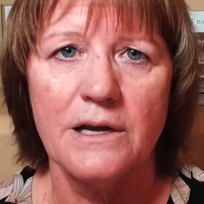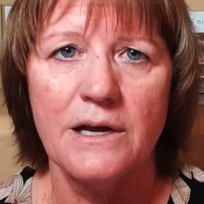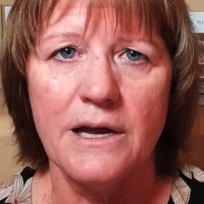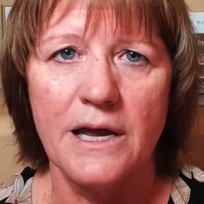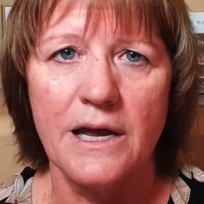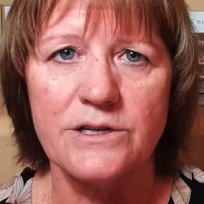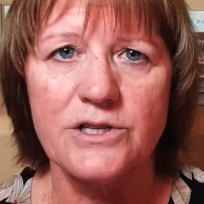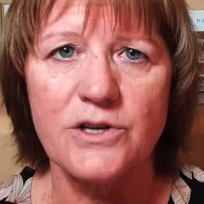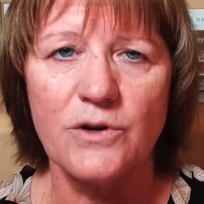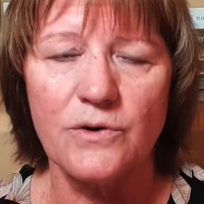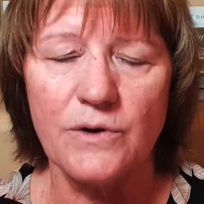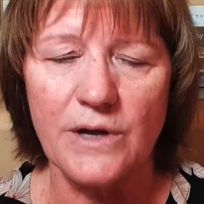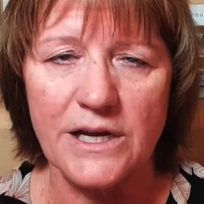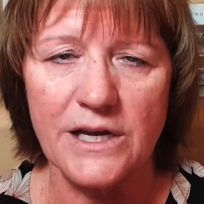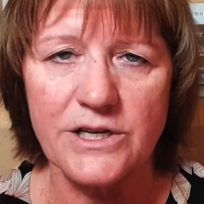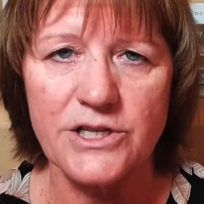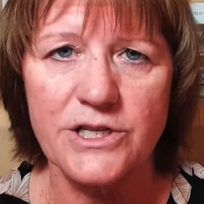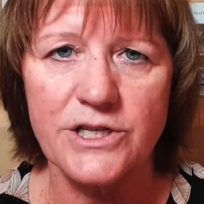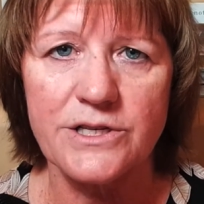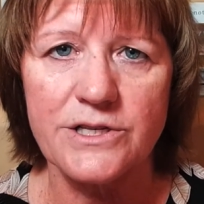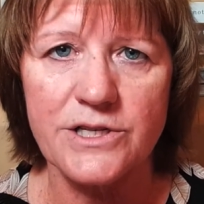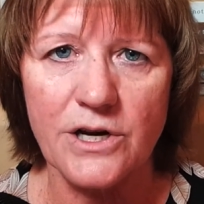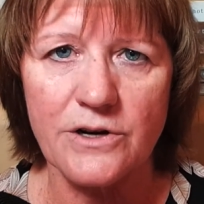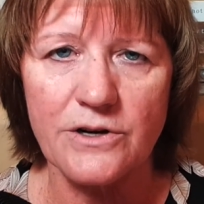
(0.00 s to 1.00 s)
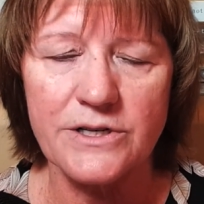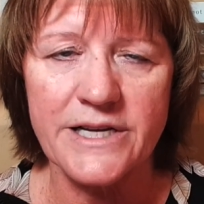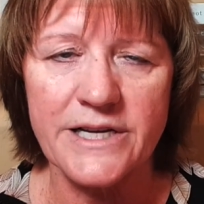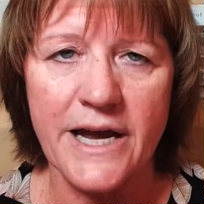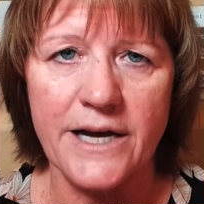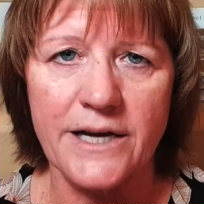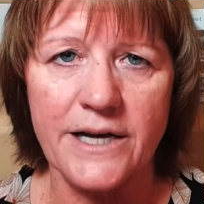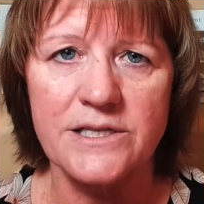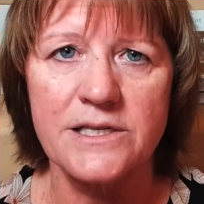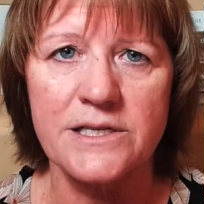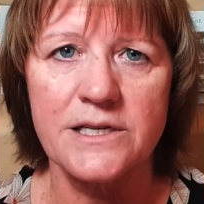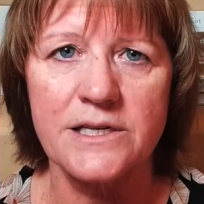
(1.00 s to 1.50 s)
and donations are
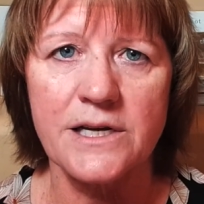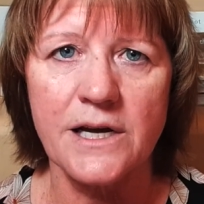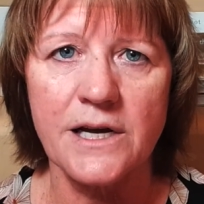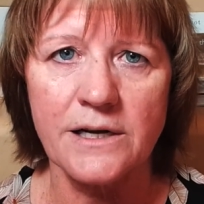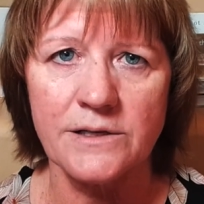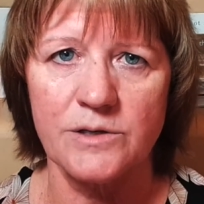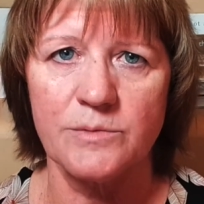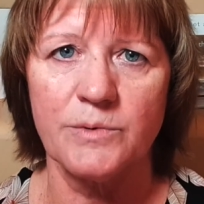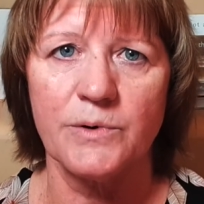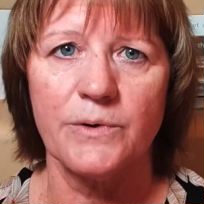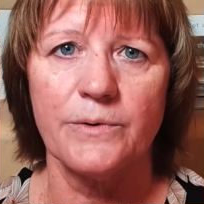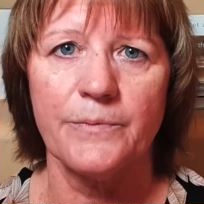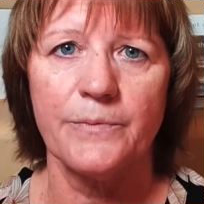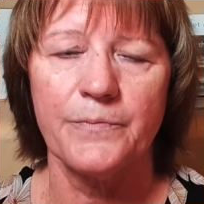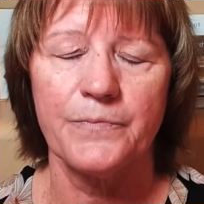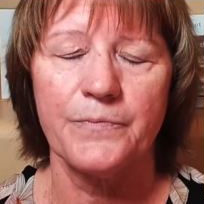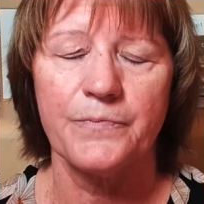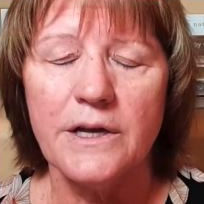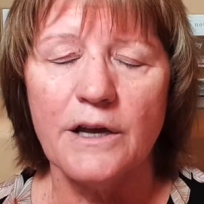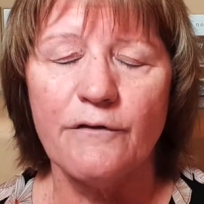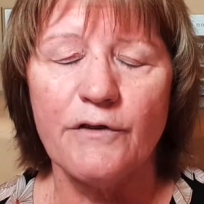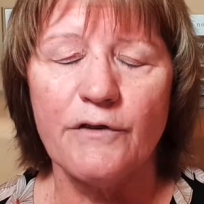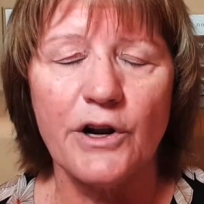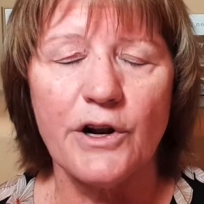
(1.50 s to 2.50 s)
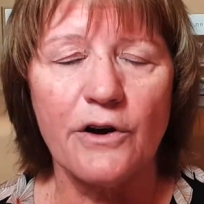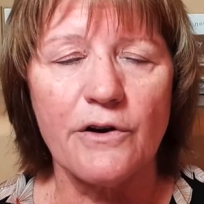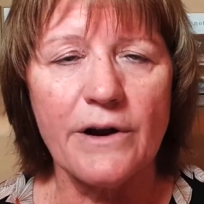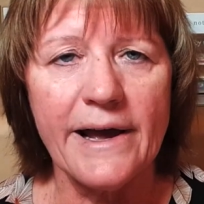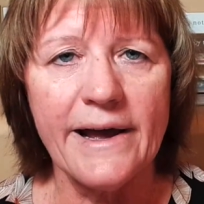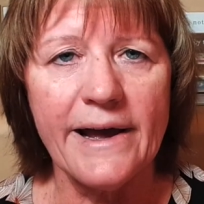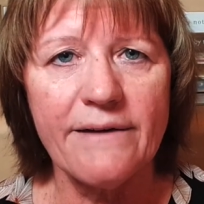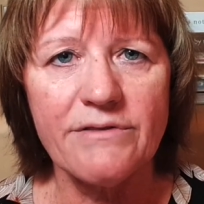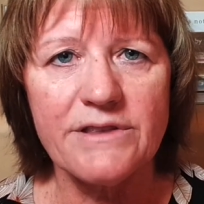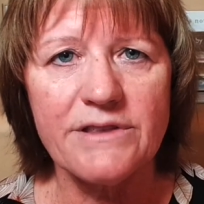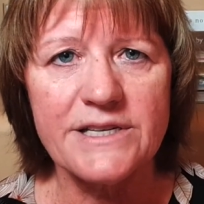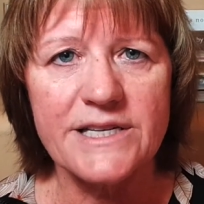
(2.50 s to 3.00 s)
tax deductible. If you don't
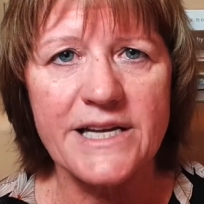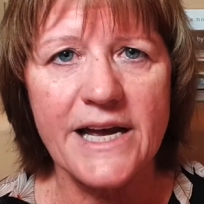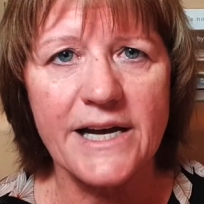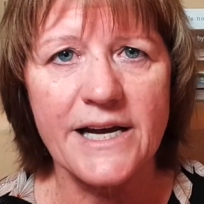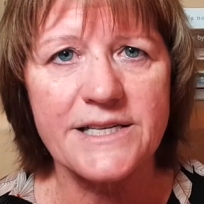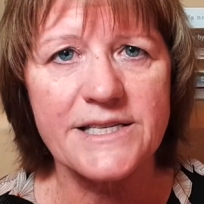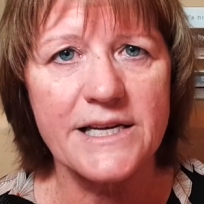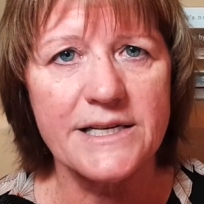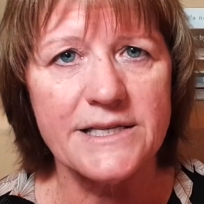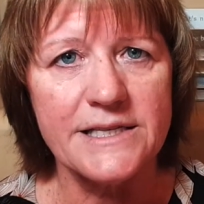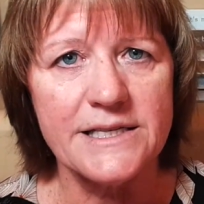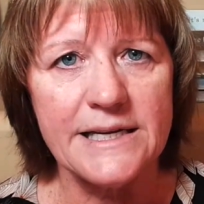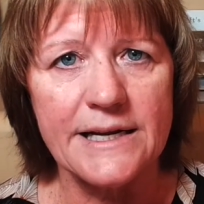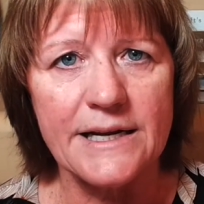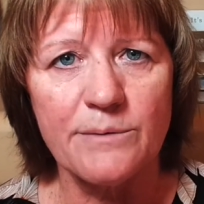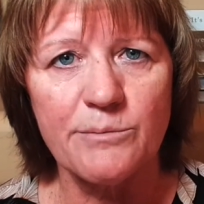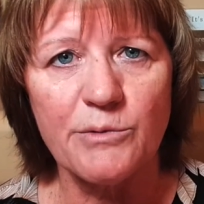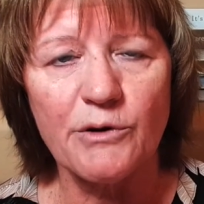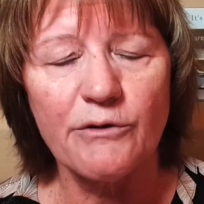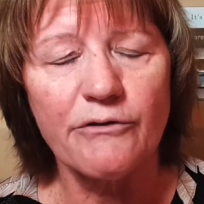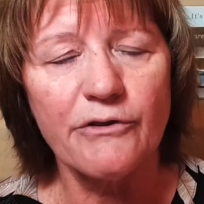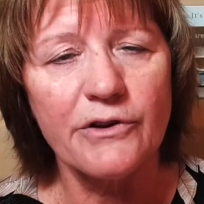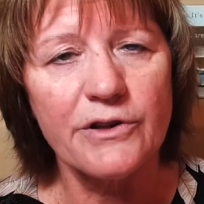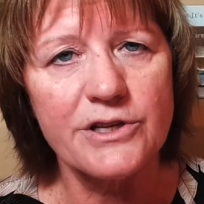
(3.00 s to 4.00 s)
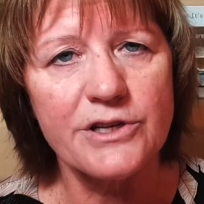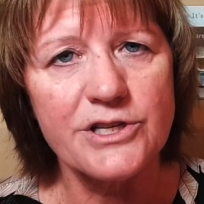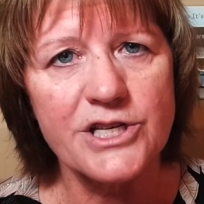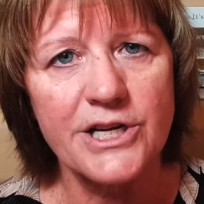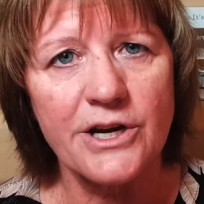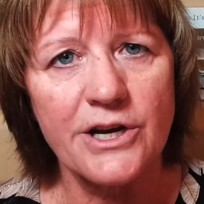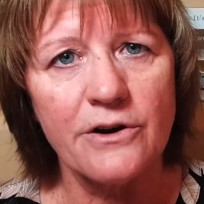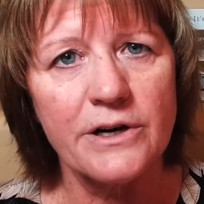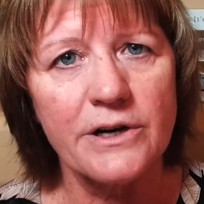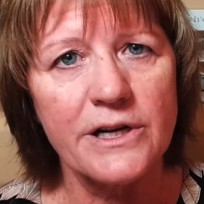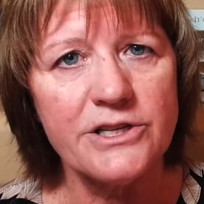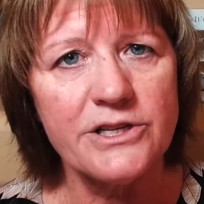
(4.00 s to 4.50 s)
have the tax ID number for the
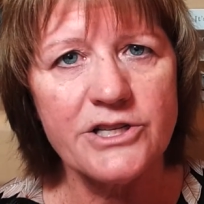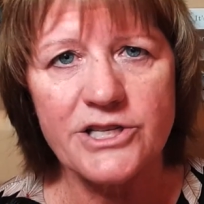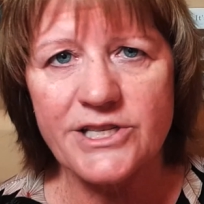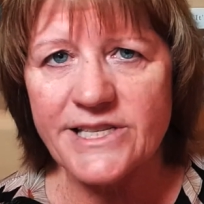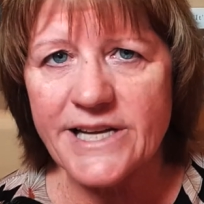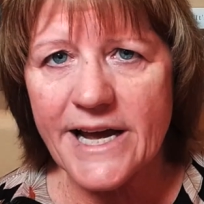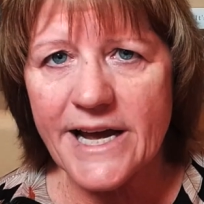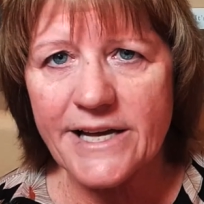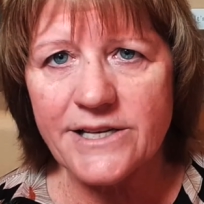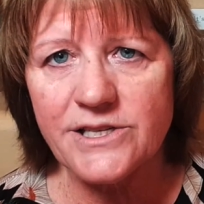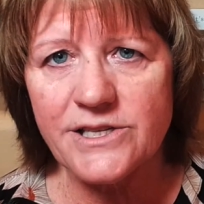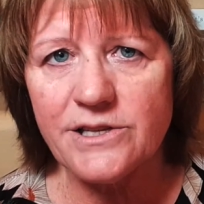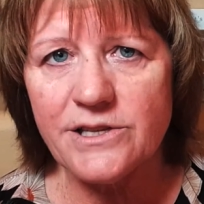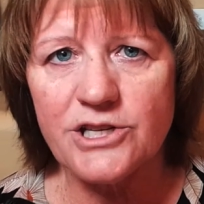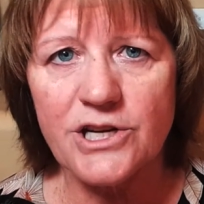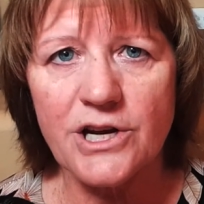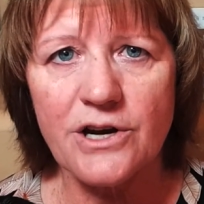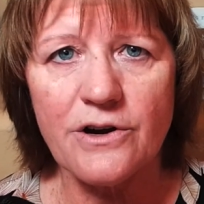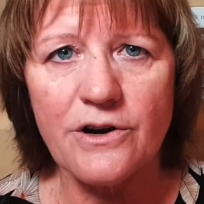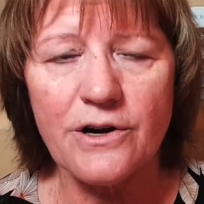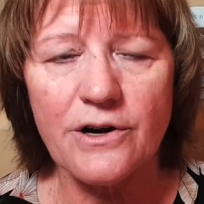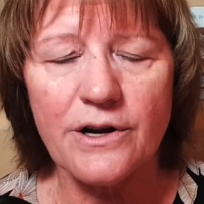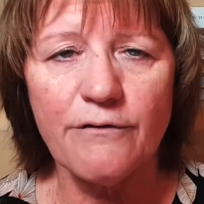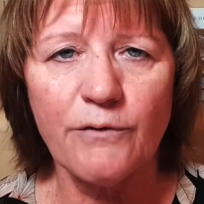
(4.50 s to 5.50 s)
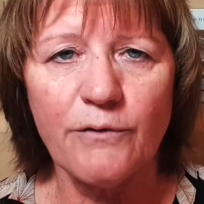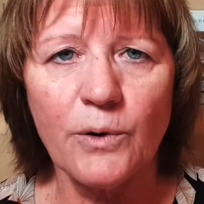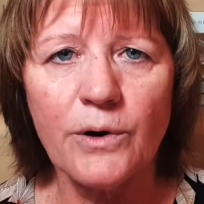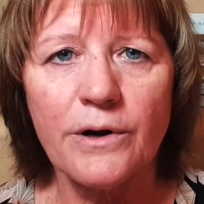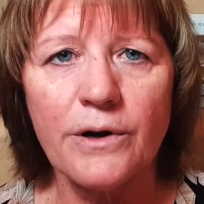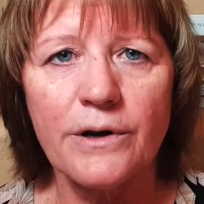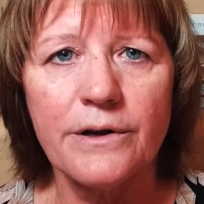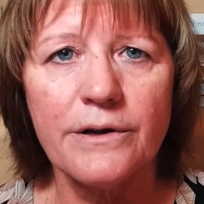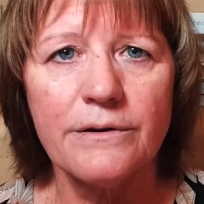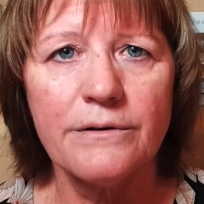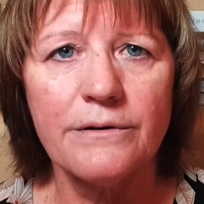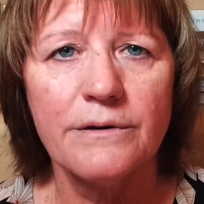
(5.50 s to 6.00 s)
charity, just ask the charity
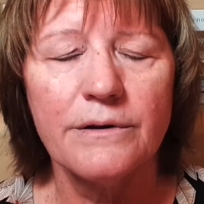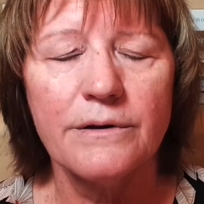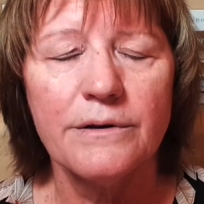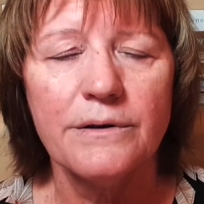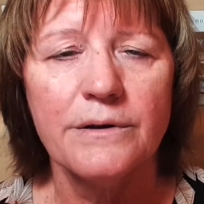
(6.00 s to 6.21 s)
for it.